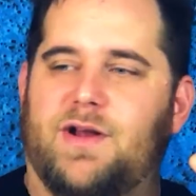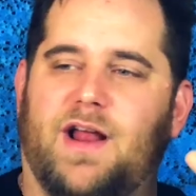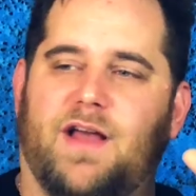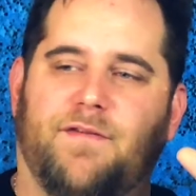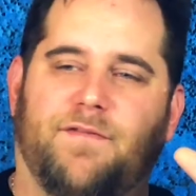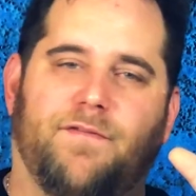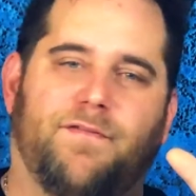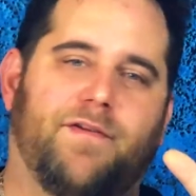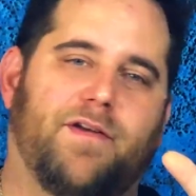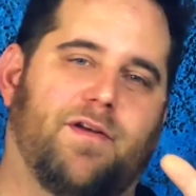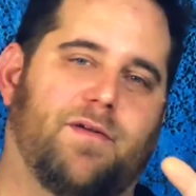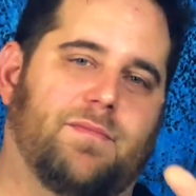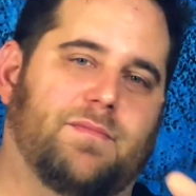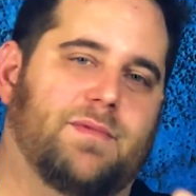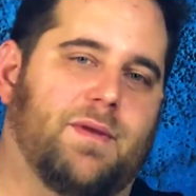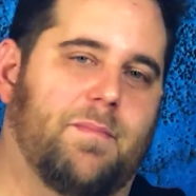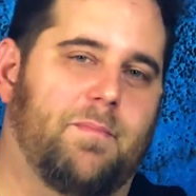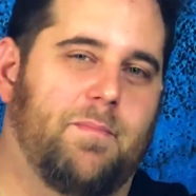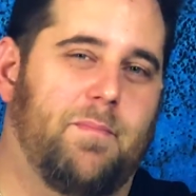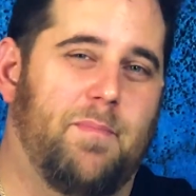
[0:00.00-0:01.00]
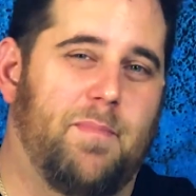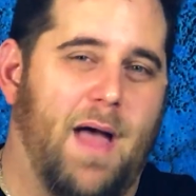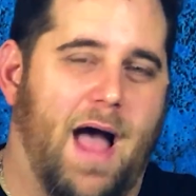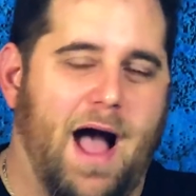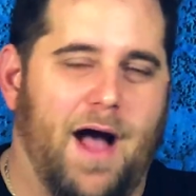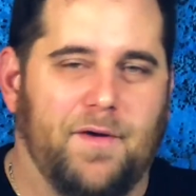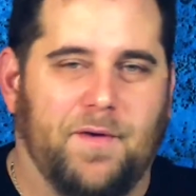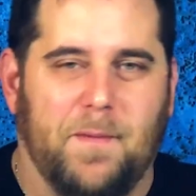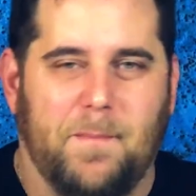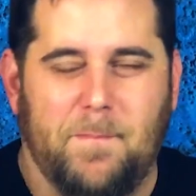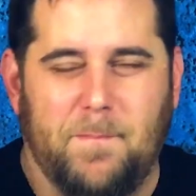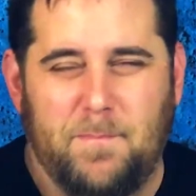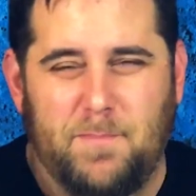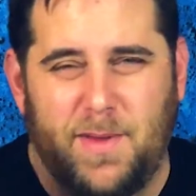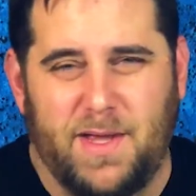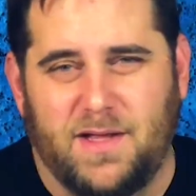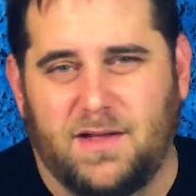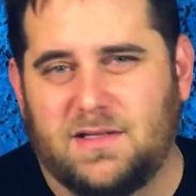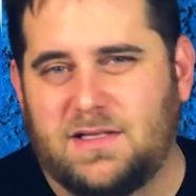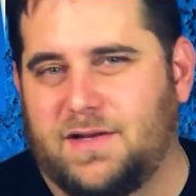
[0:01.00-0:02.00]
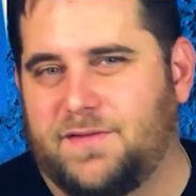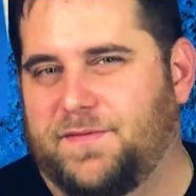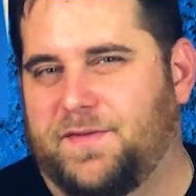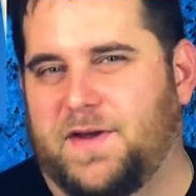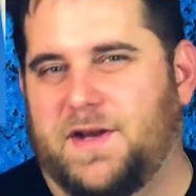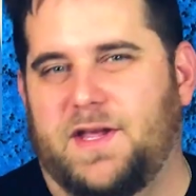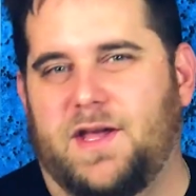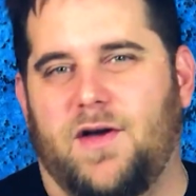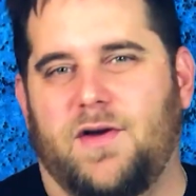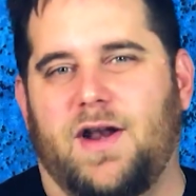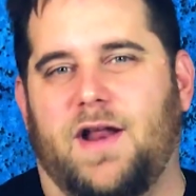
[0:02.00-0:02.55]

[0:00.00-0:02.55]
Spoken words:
and I filmed a how to build it video,